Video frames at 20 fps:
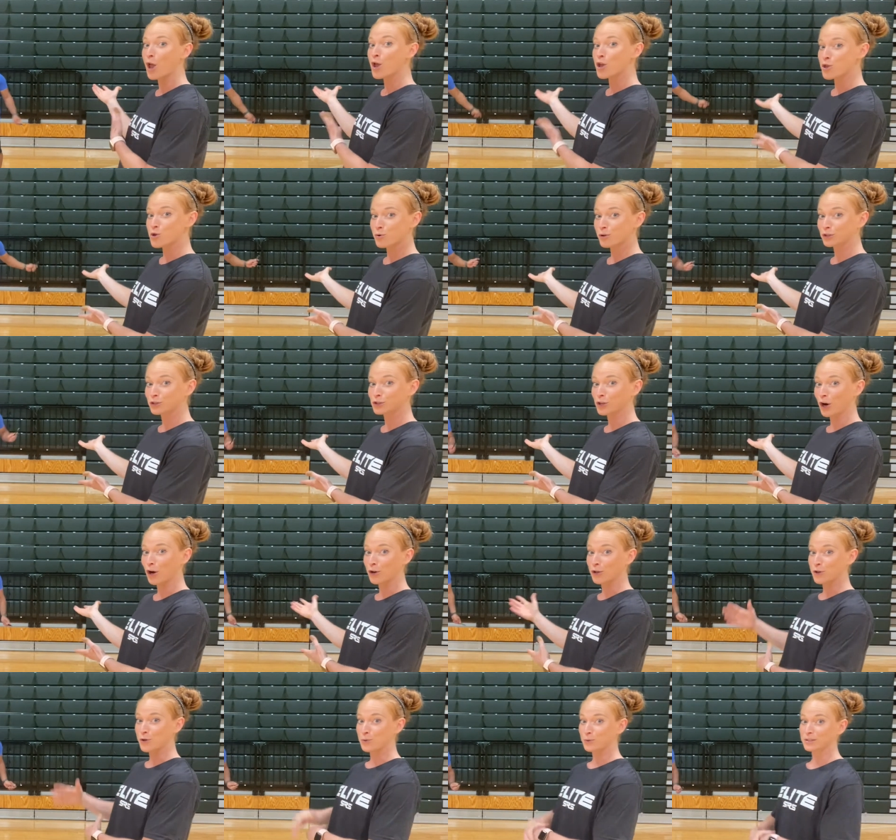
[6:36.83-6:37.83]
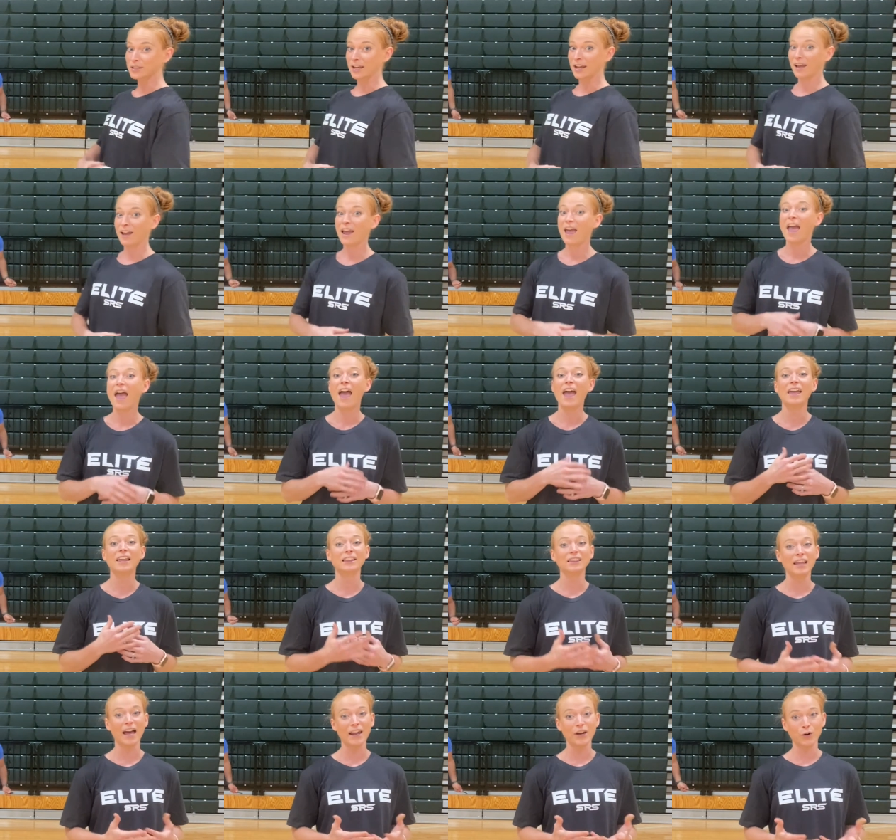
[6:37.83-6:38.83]
you can start using a
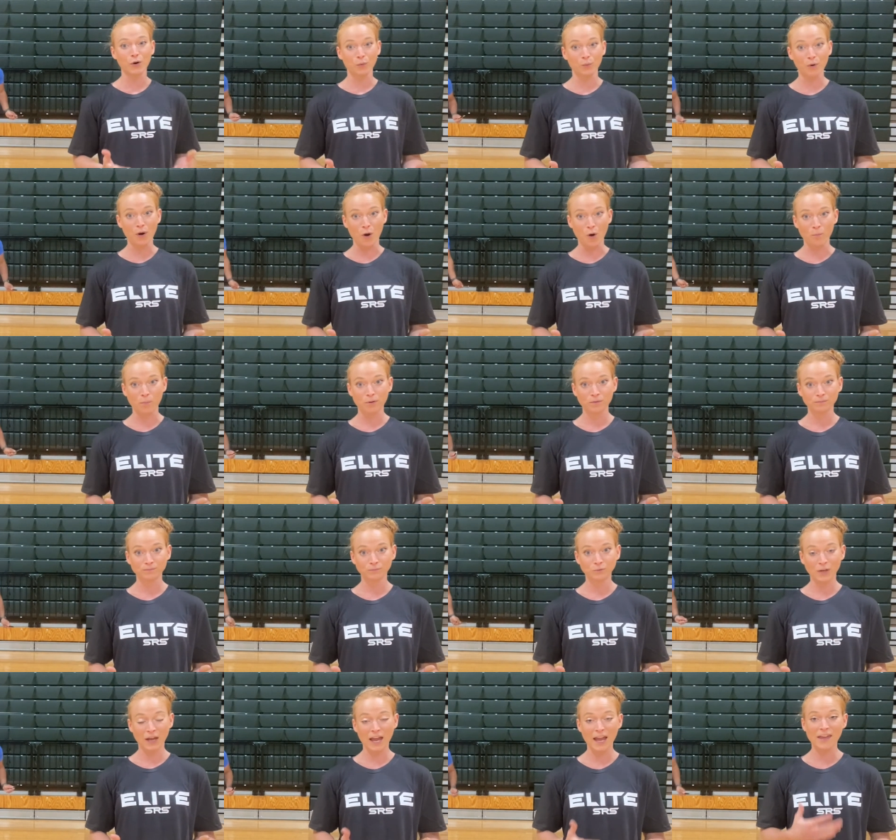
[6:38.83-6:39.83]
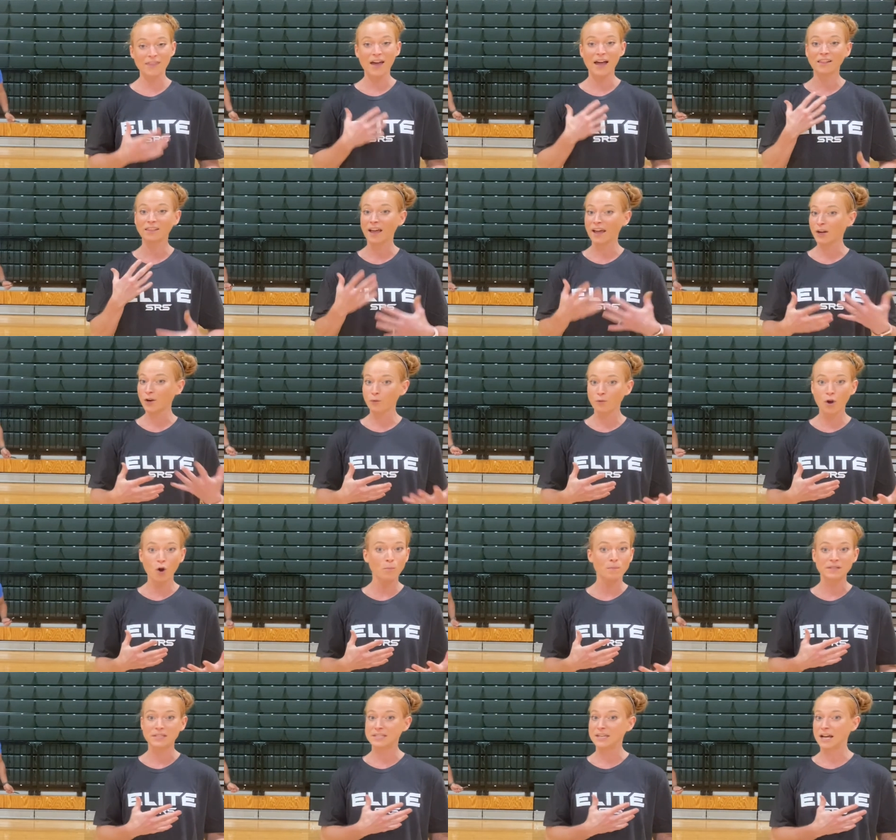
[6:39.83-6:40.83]
lighter rope, okay? That lighter
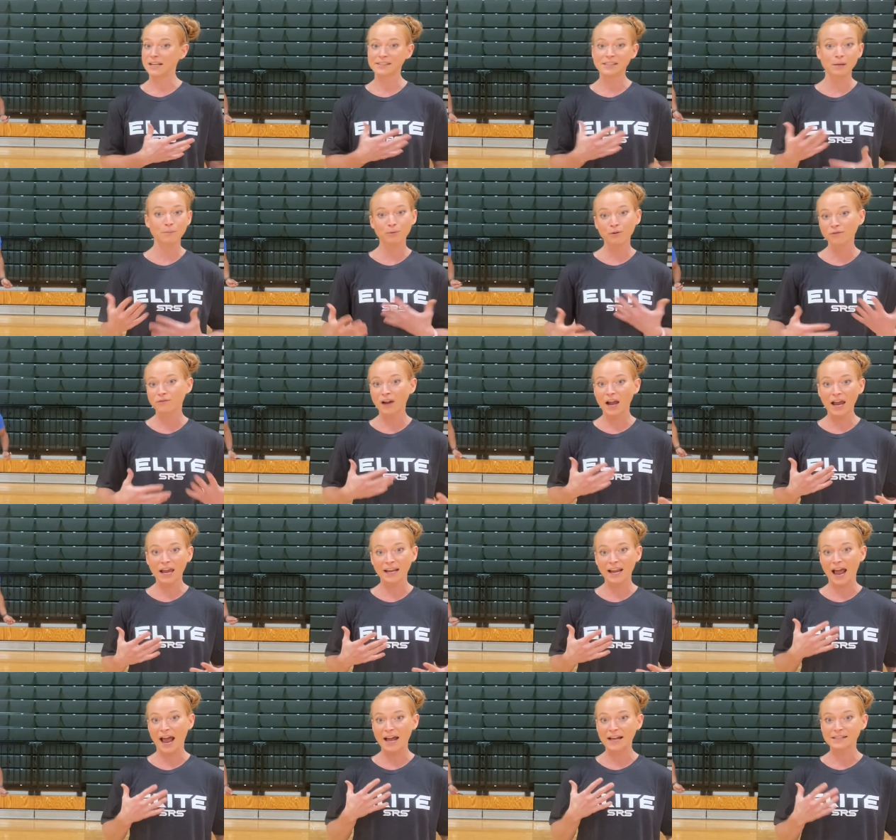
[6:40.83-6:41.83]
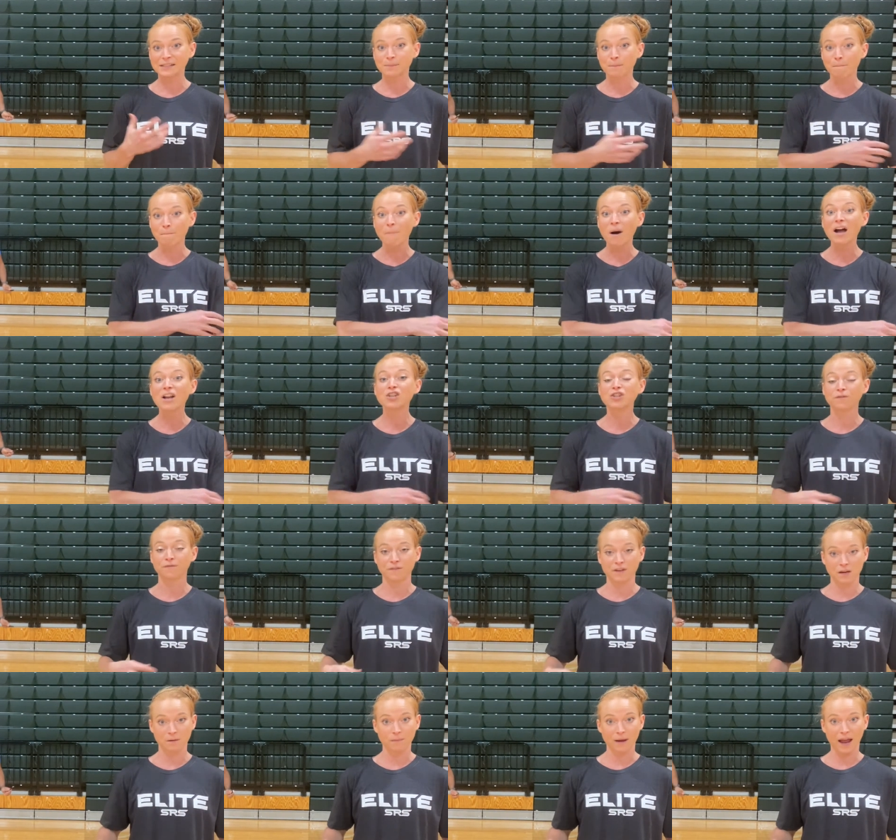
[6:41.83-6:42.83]
rope doesn't provide as much
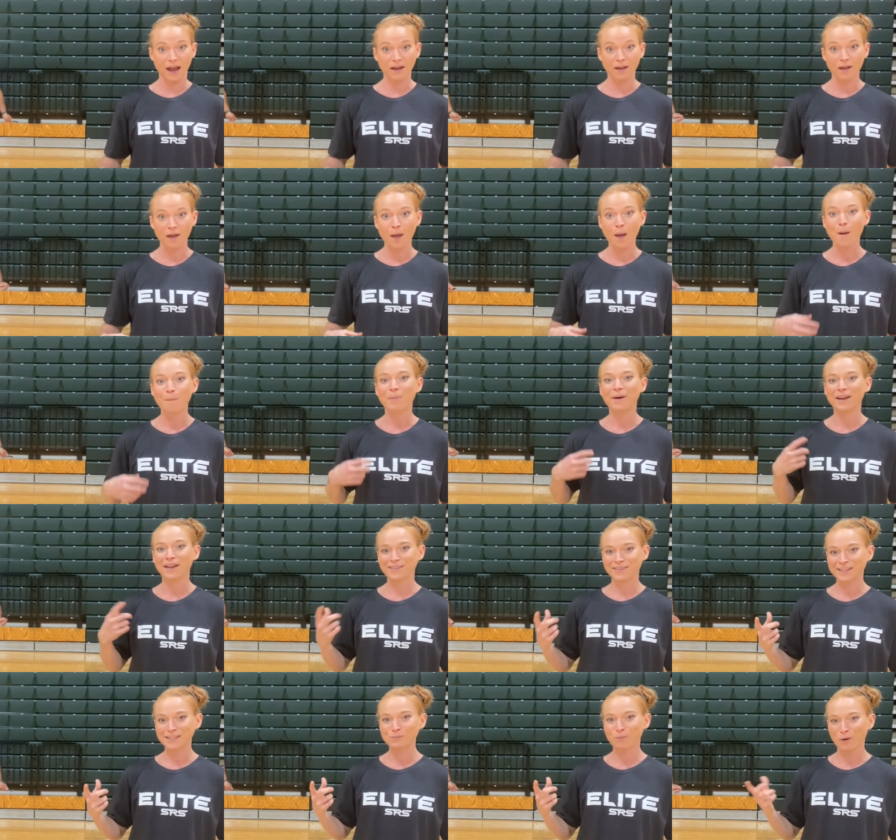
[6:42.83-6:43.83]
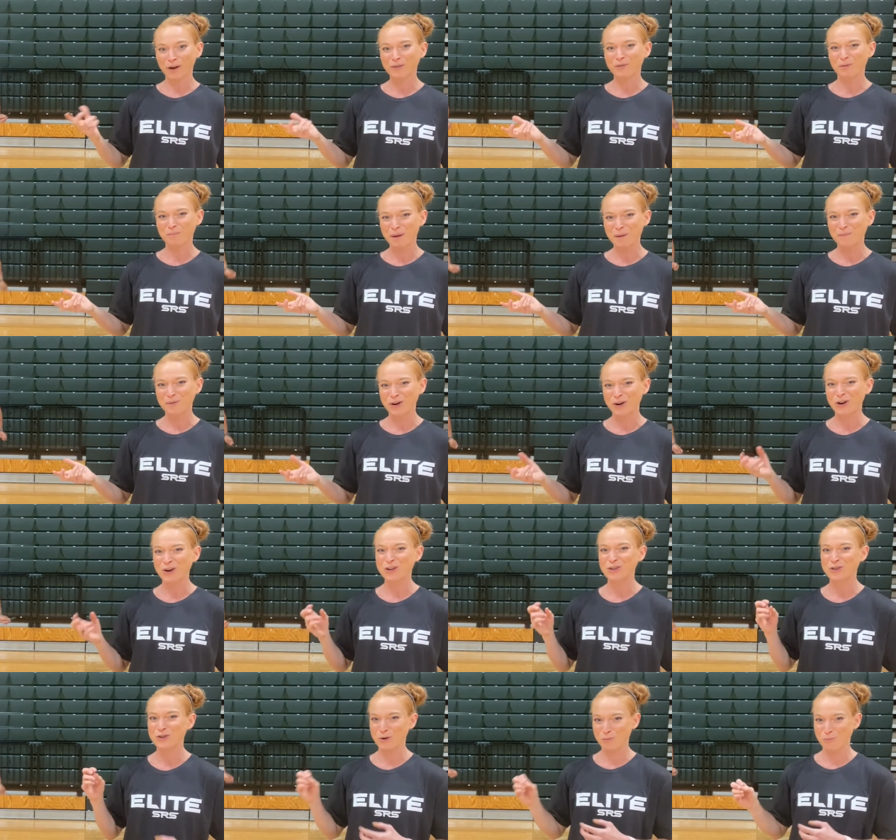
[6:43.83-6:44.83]
feedback, but at this point, remember,
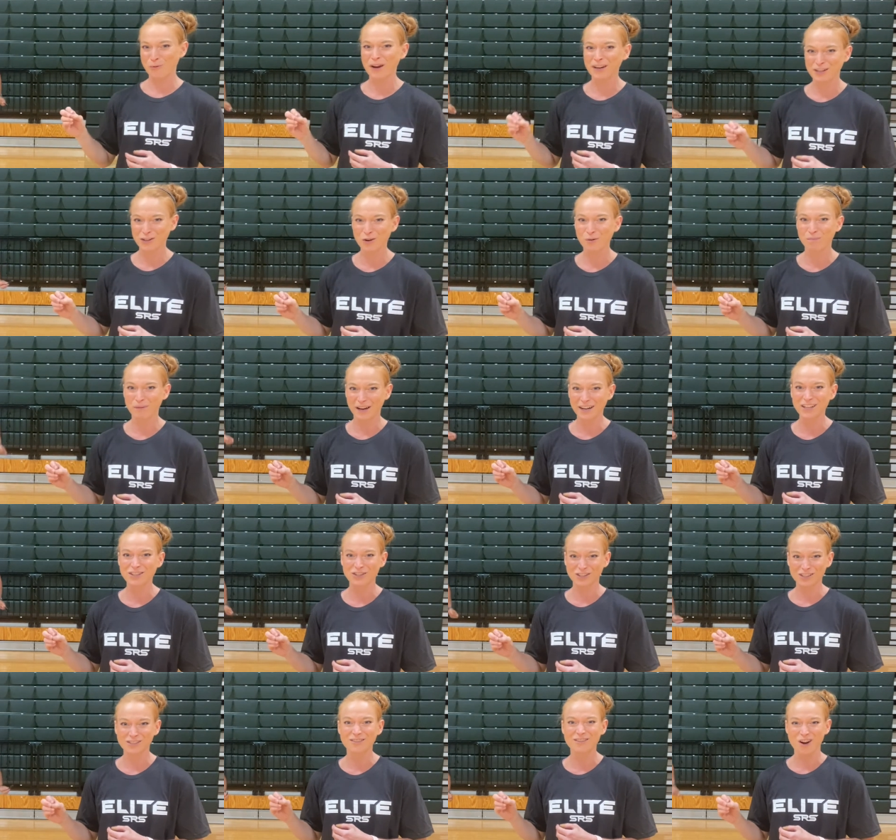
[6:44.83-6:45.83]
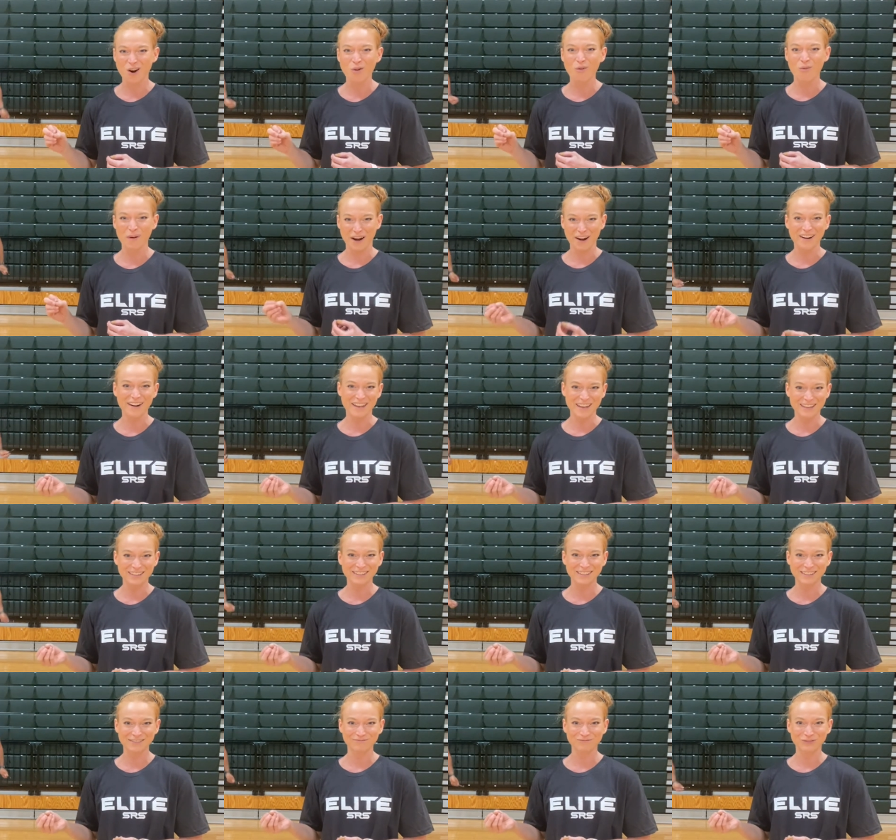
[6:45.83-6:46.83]
your brain and your body just know where it is,
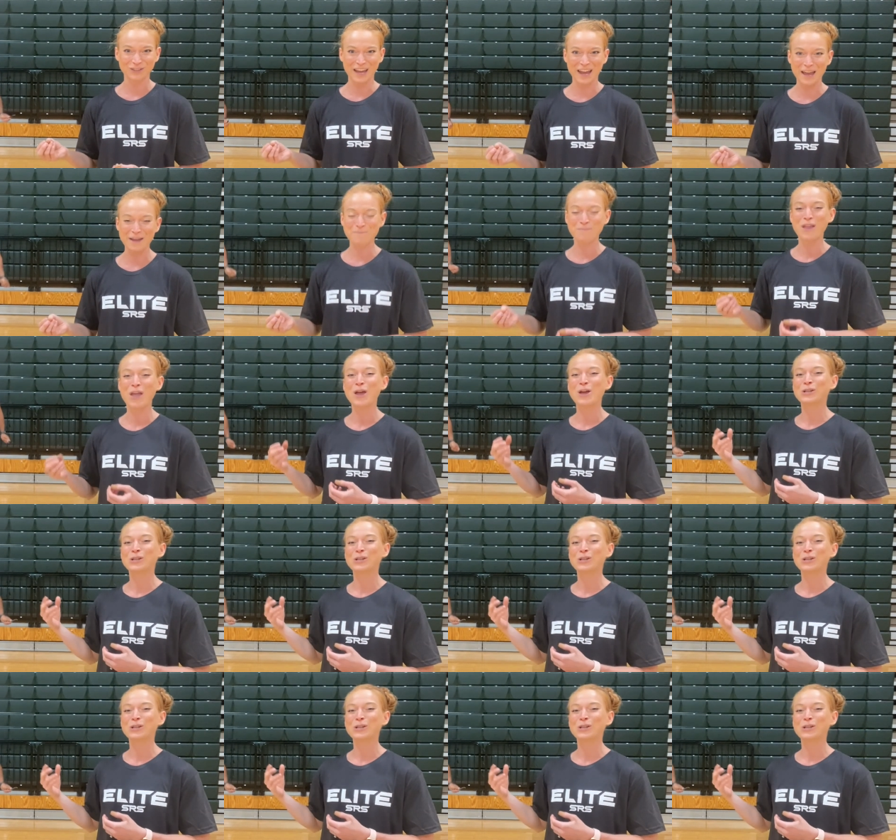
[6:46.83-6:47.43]
okay?